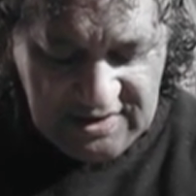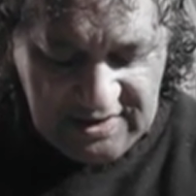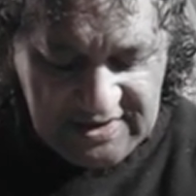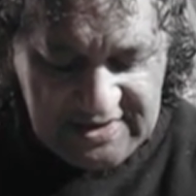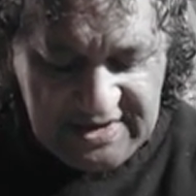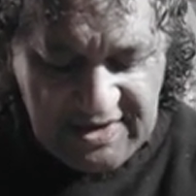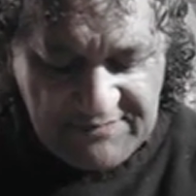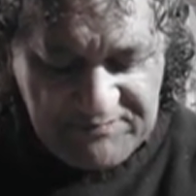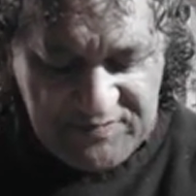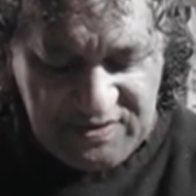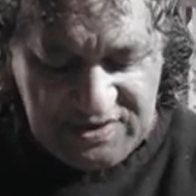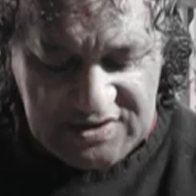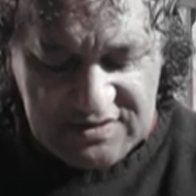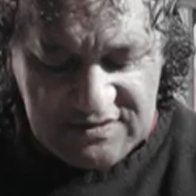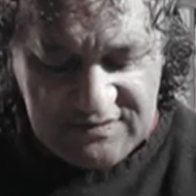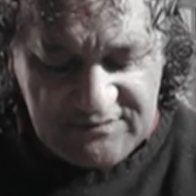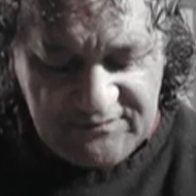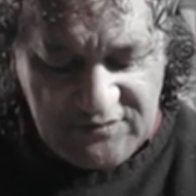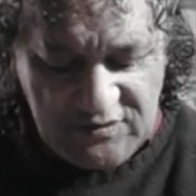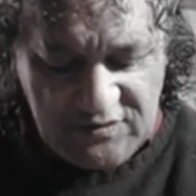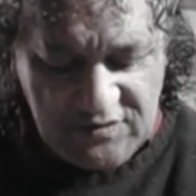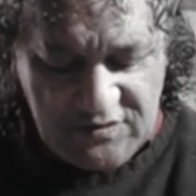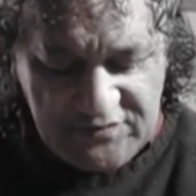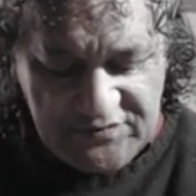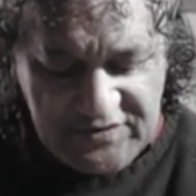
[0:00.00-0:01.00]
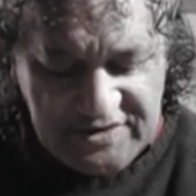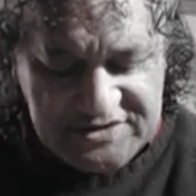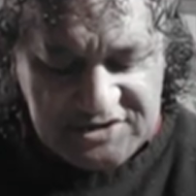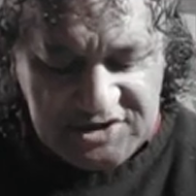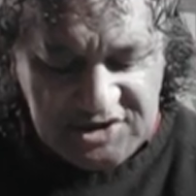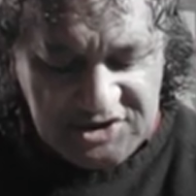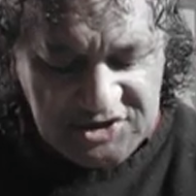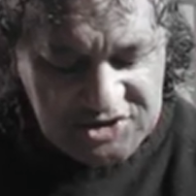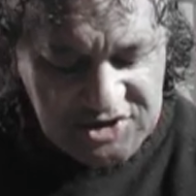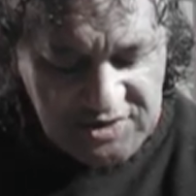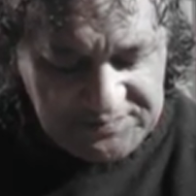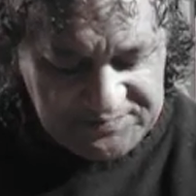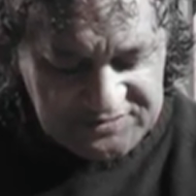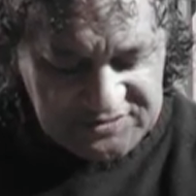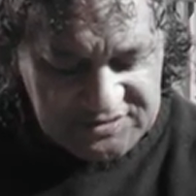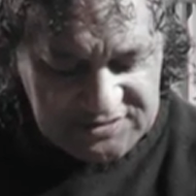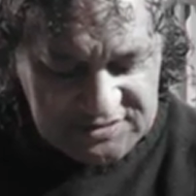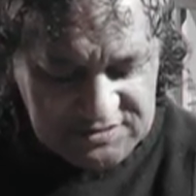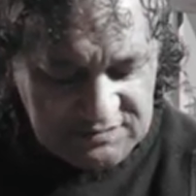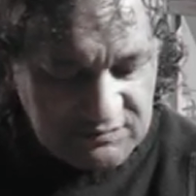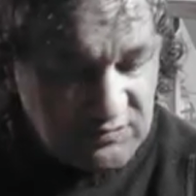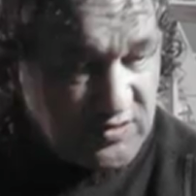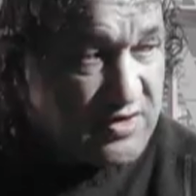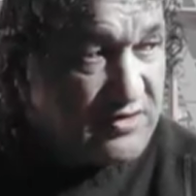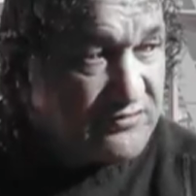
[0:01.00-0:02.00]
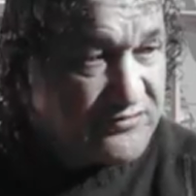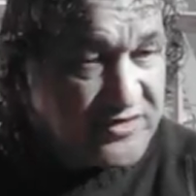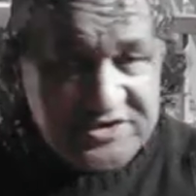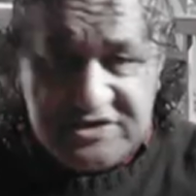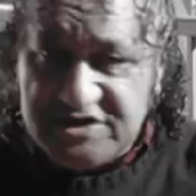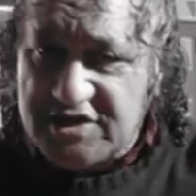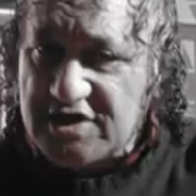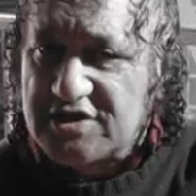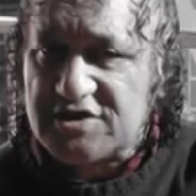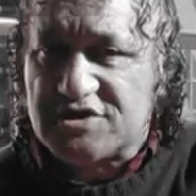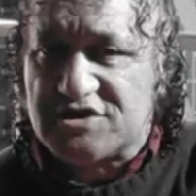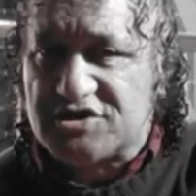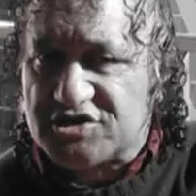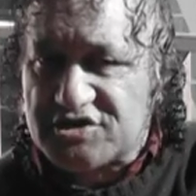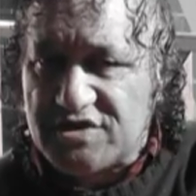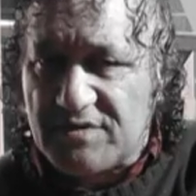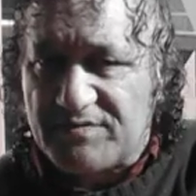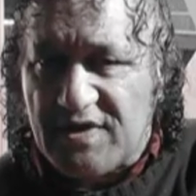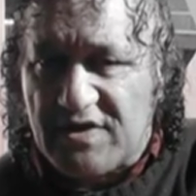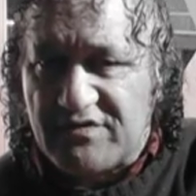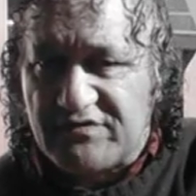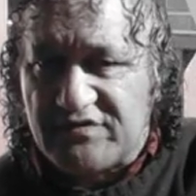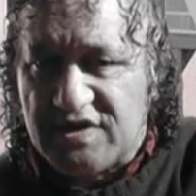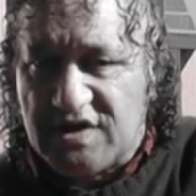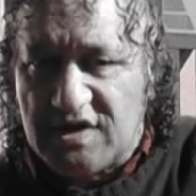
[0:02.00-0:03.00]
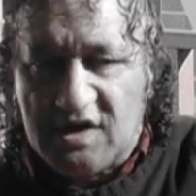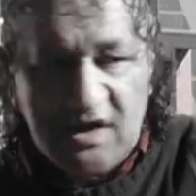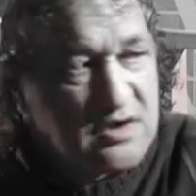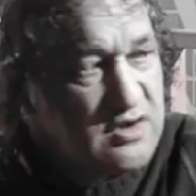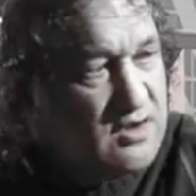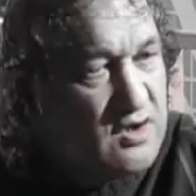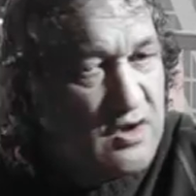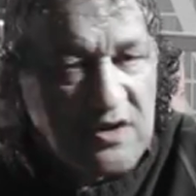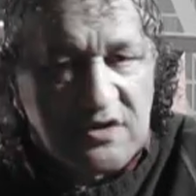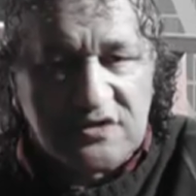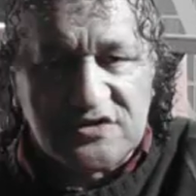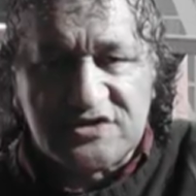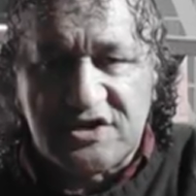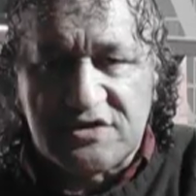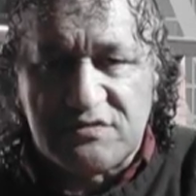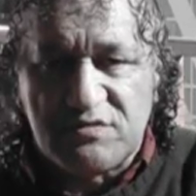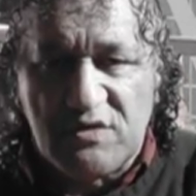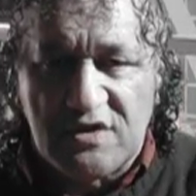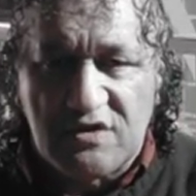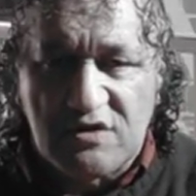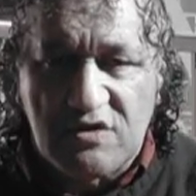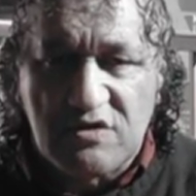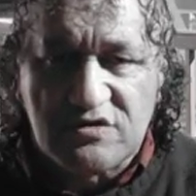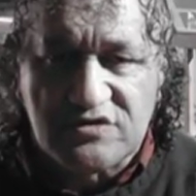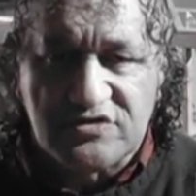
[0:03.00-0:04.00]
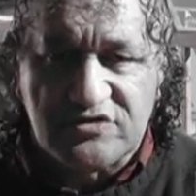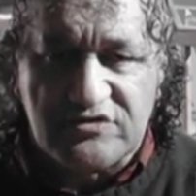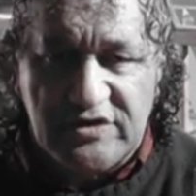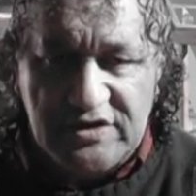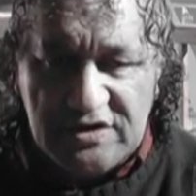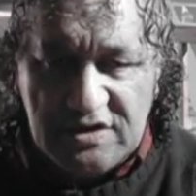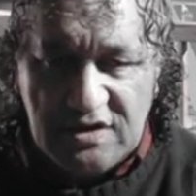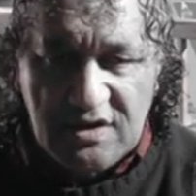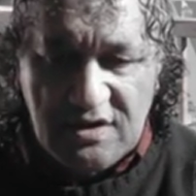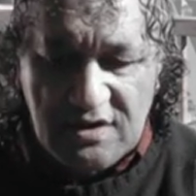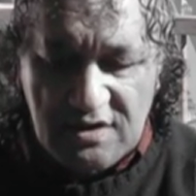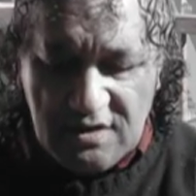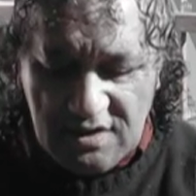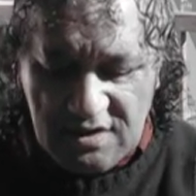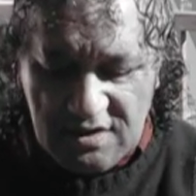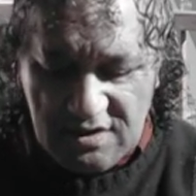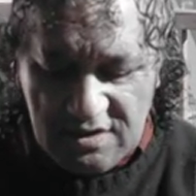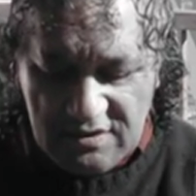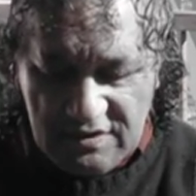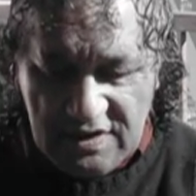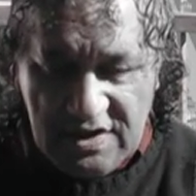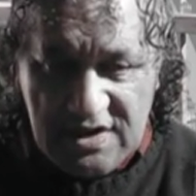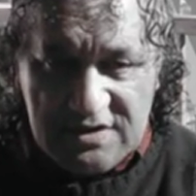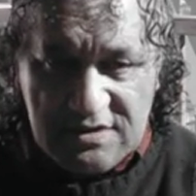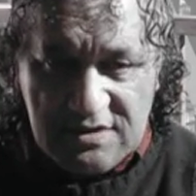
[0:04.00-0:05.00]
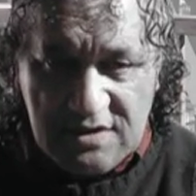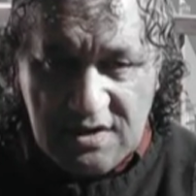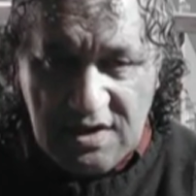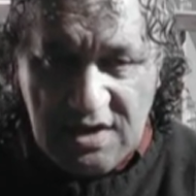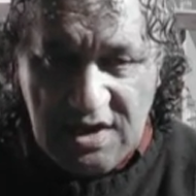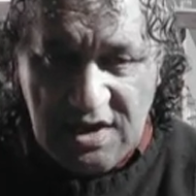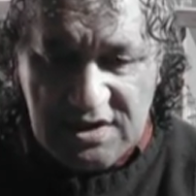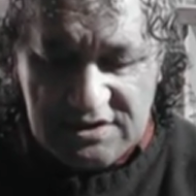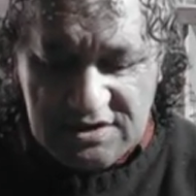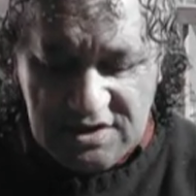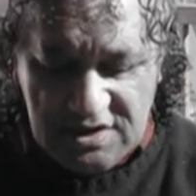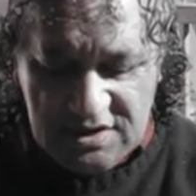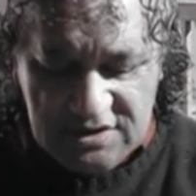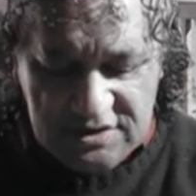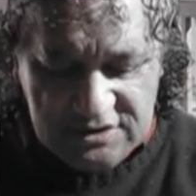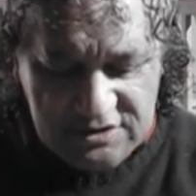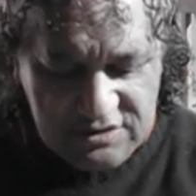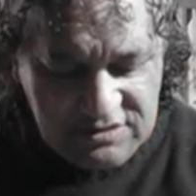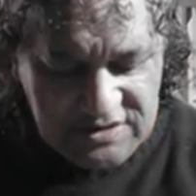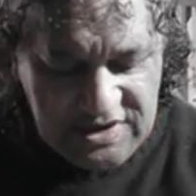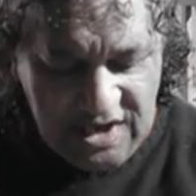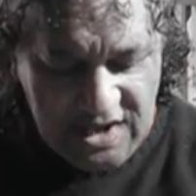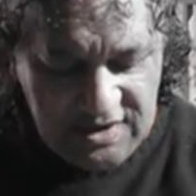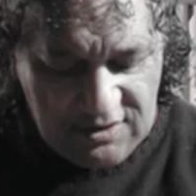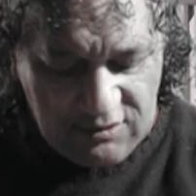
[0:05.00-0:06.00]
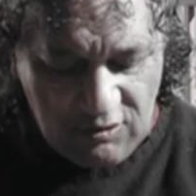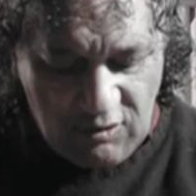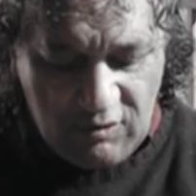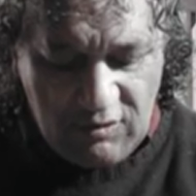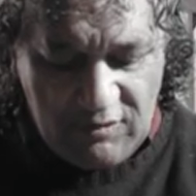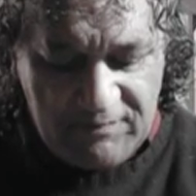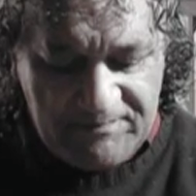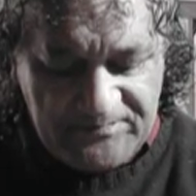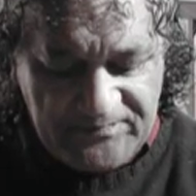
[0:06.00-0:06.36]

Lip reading: government for arresting ships. We're arresting the ship over here on 61 Cook Street, right, under UK law.